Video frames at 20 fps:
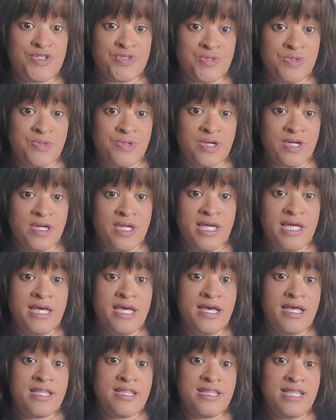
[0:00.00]
sure
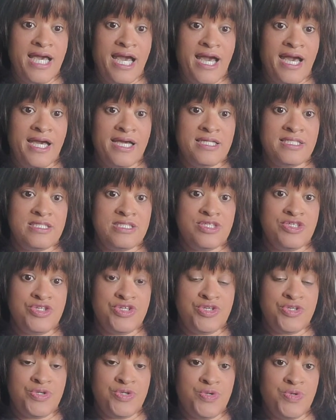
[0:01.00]
that
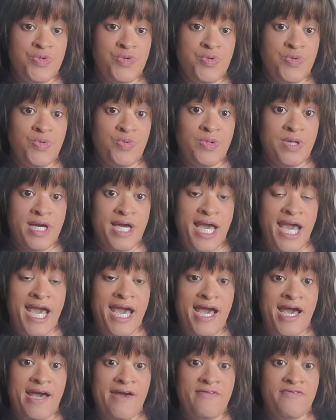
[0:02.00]
you
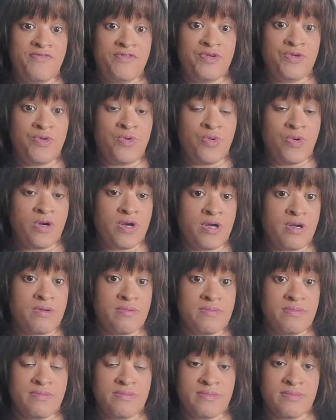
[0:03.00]
have your
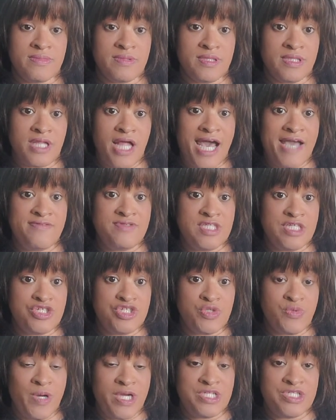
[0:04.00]
life
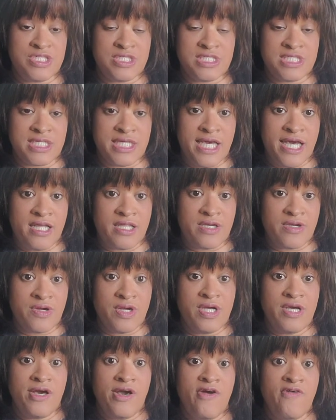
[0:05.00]
situation together
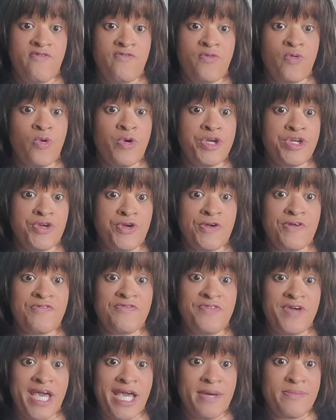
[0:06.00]
for your
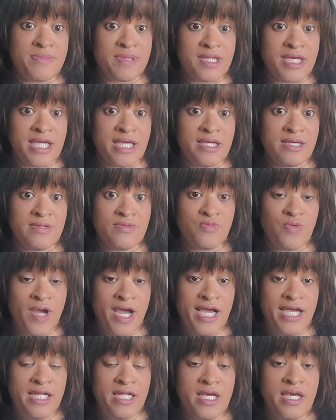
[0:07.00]
family,
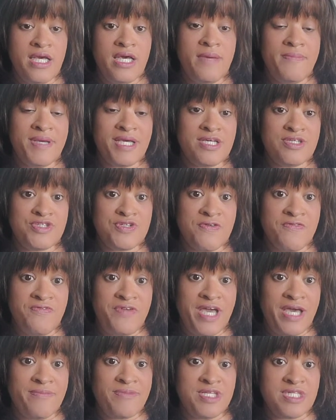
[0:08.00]
right? Because your
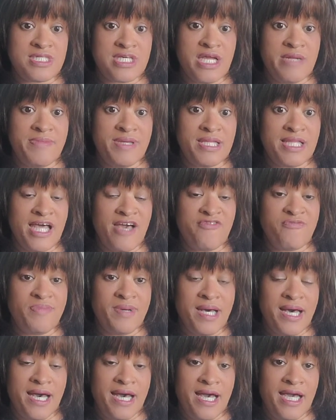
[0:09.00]
family is going to be left
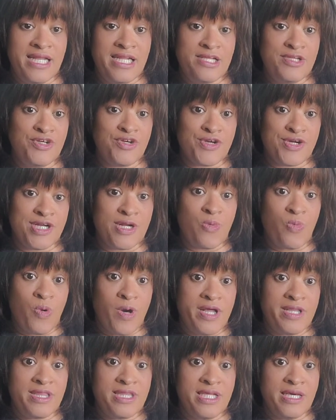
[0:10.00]
behind and you're going to
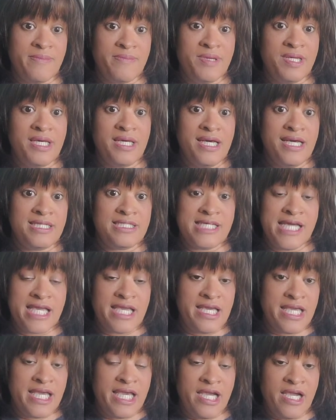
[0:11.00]
want them
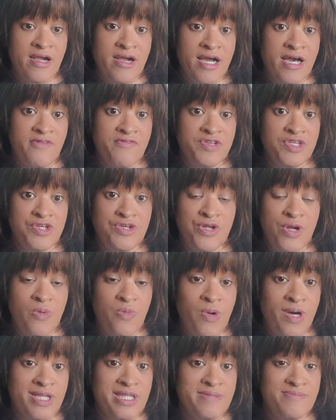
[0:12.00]
taken care of and you don't
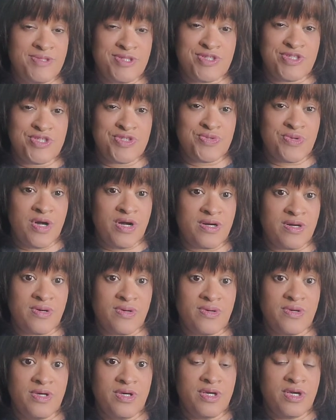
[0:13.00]
want them to
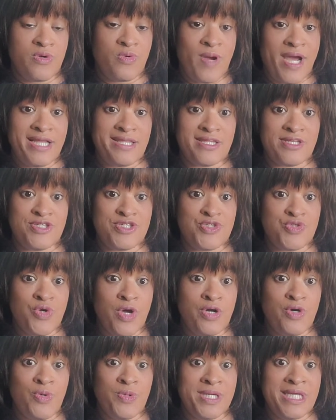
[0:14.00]
struggle, right? The
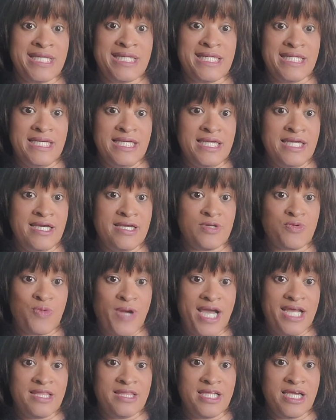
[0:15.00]
struggle can end
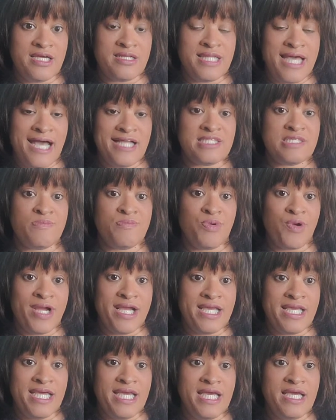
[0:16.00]
right there. That's
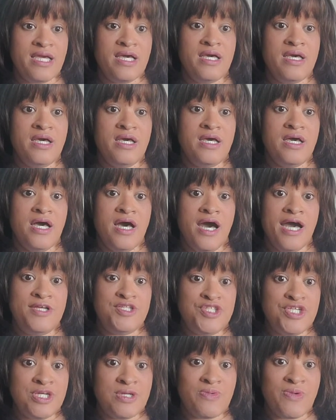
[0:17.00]
breaking a
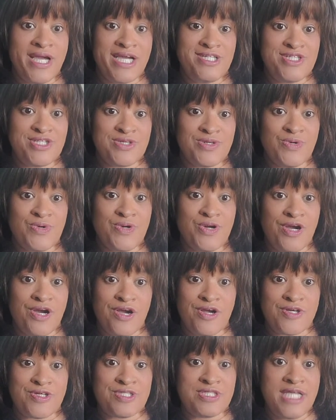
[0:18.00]
generational
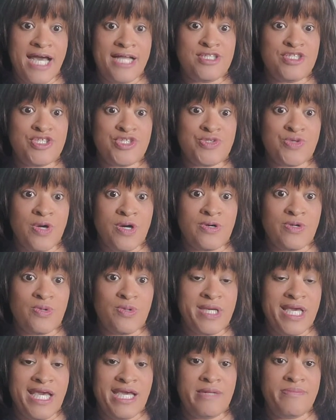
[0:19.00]
curse. That struggle
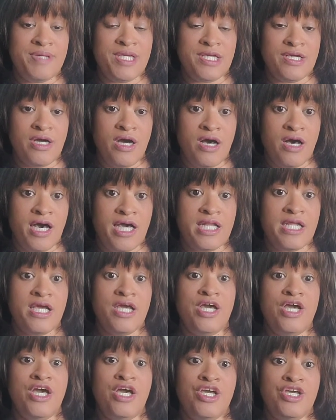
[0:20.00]
can be gone.
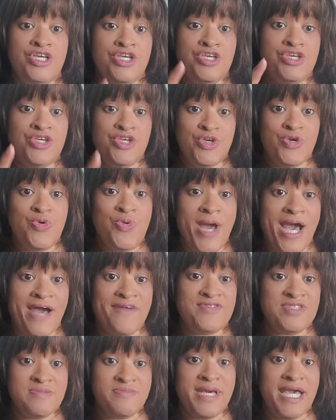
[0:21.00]
You
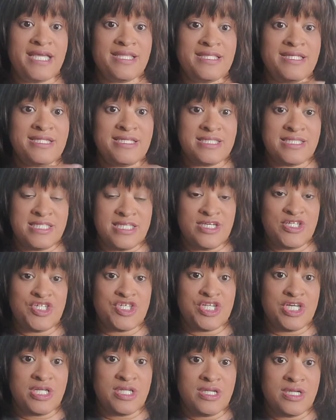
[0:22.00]
have to make the
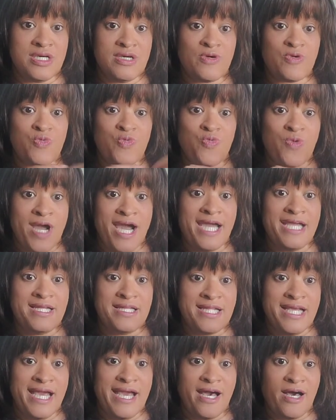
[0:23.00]
decision right
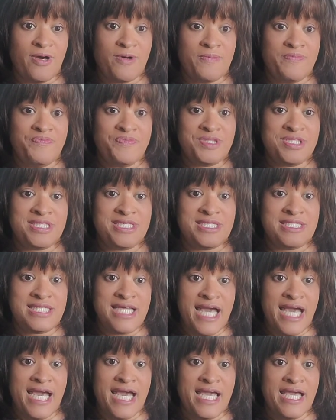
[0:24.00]
now,
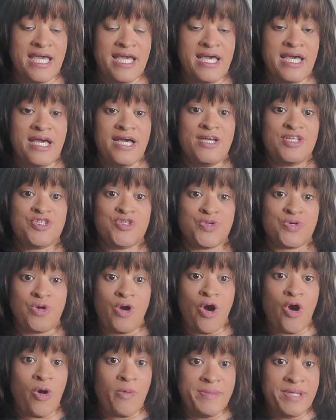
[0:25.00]
today, to
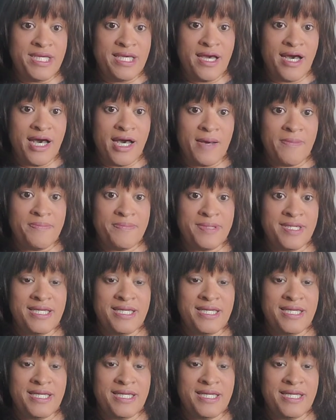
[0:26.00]
call me up